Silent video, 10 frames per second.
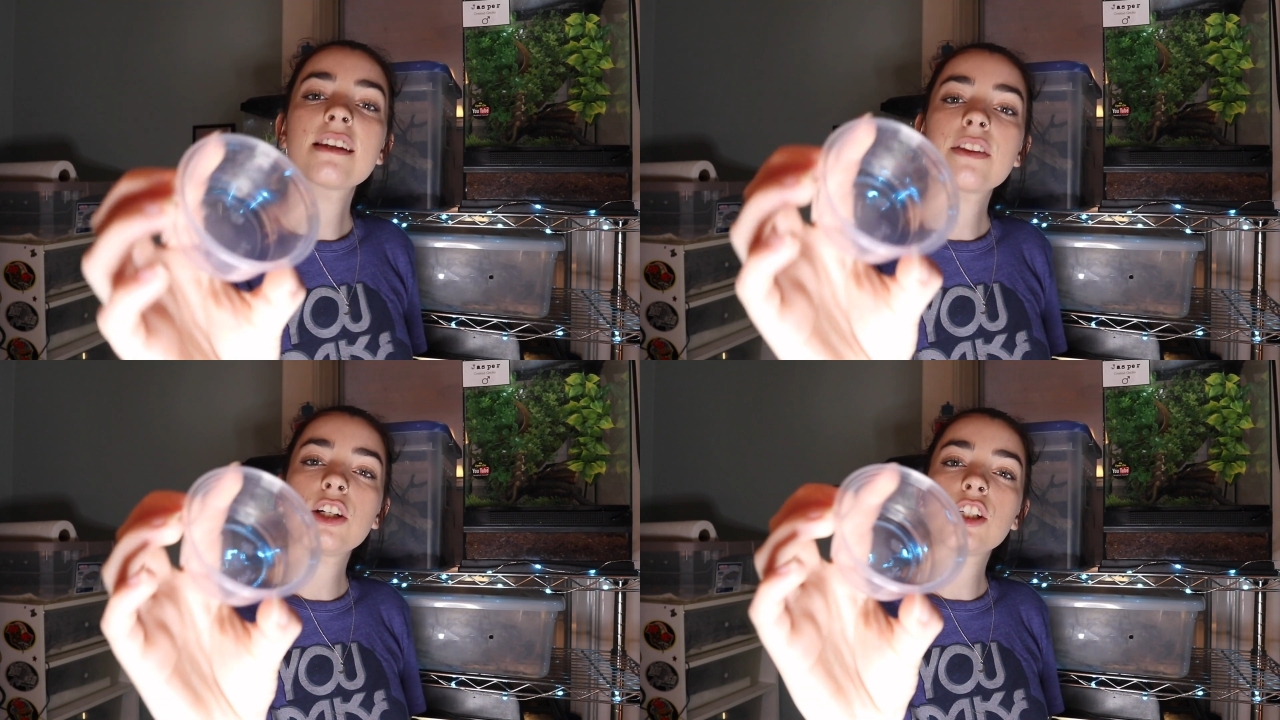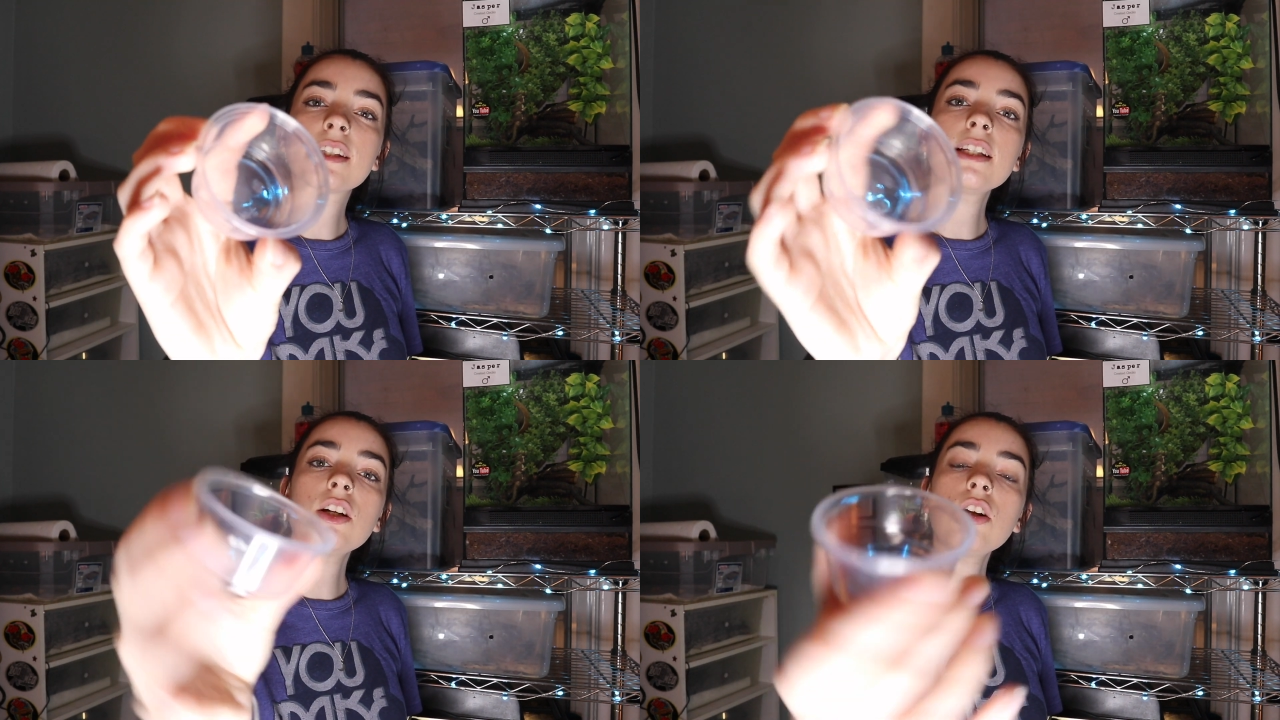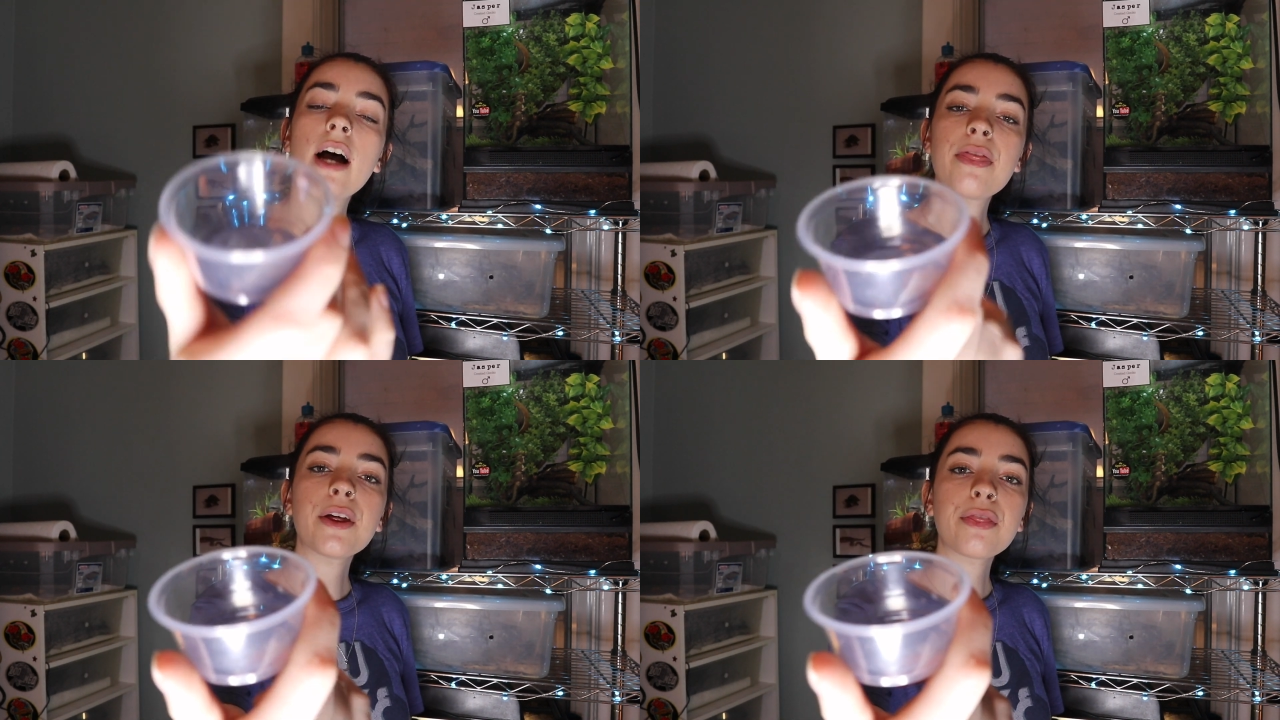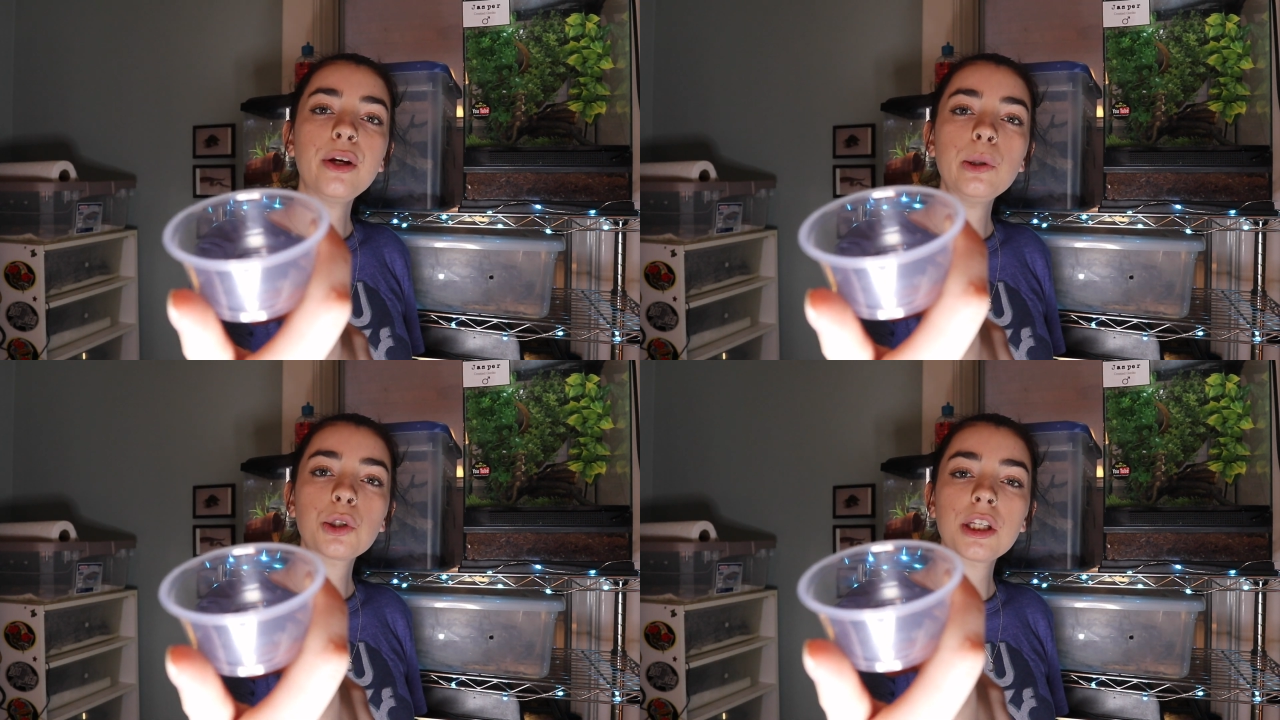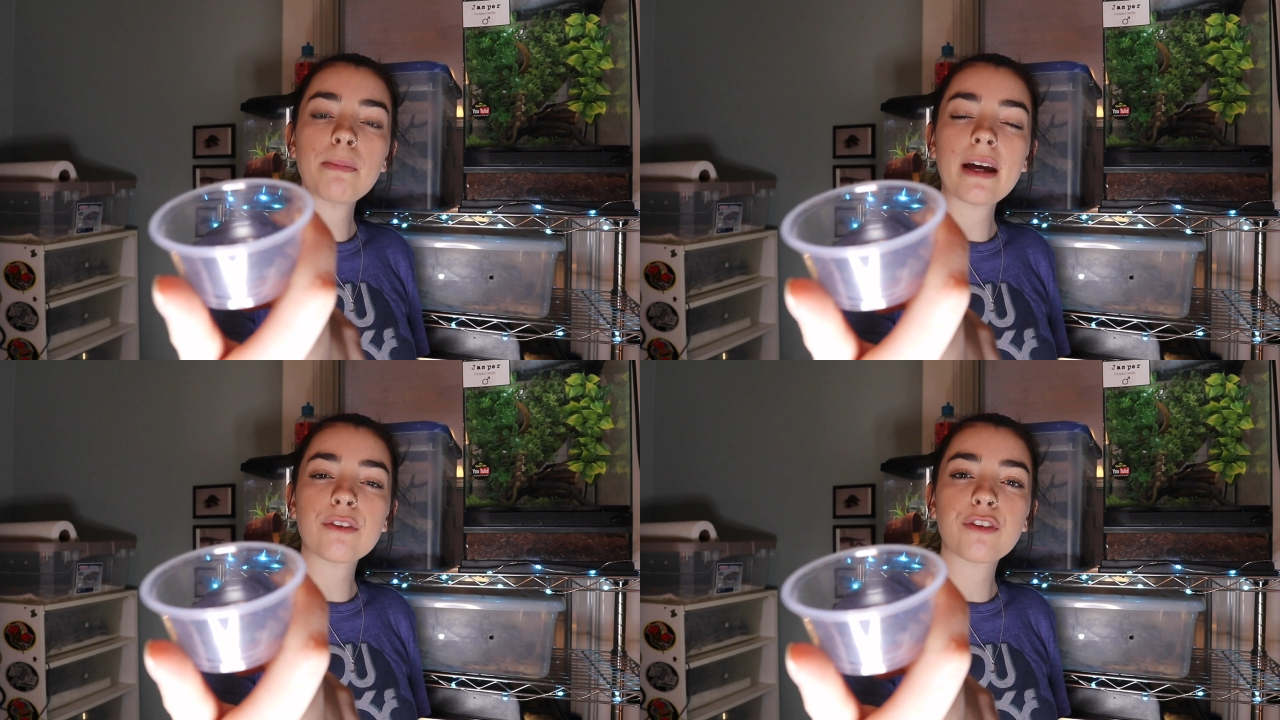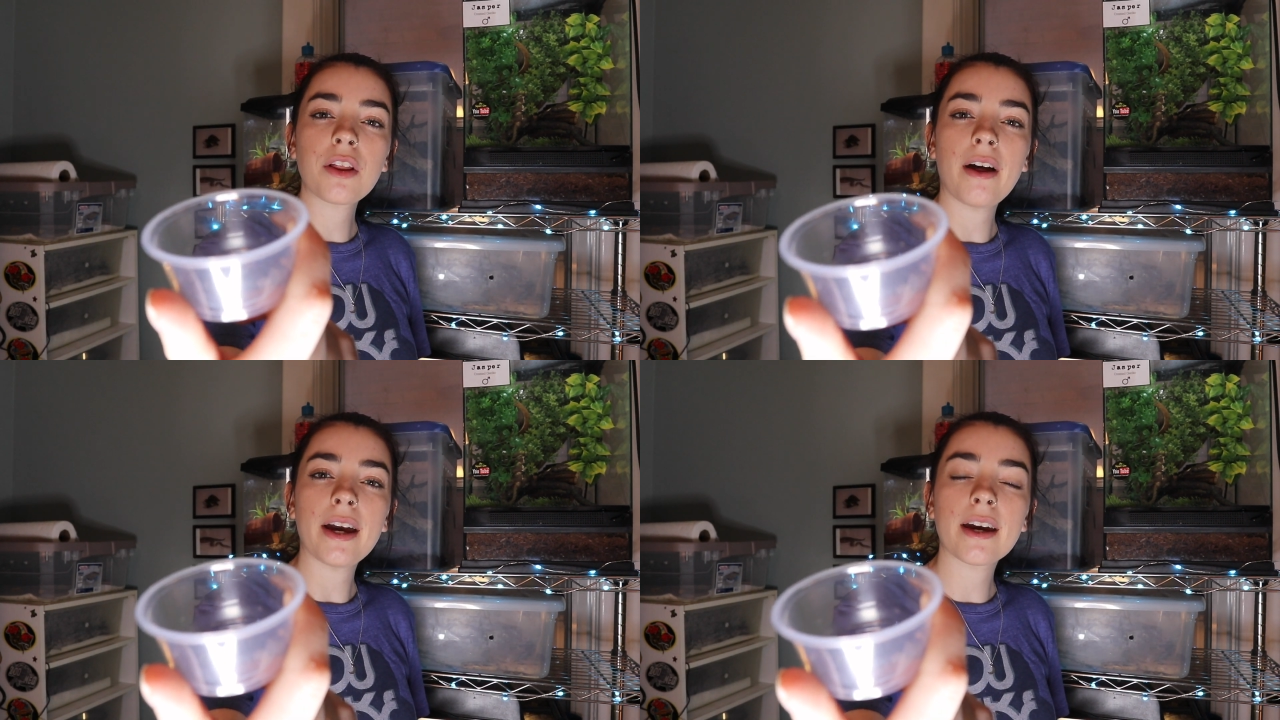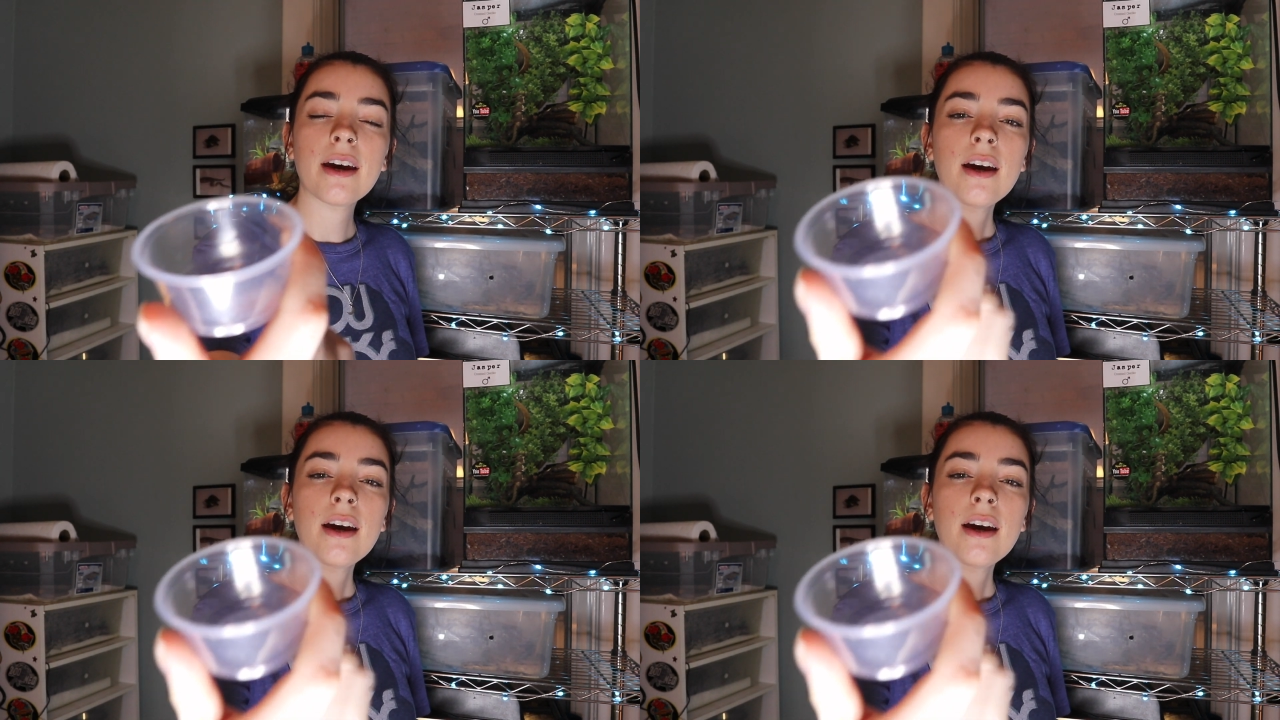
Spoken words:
They're just little, I think they're usually meant for like,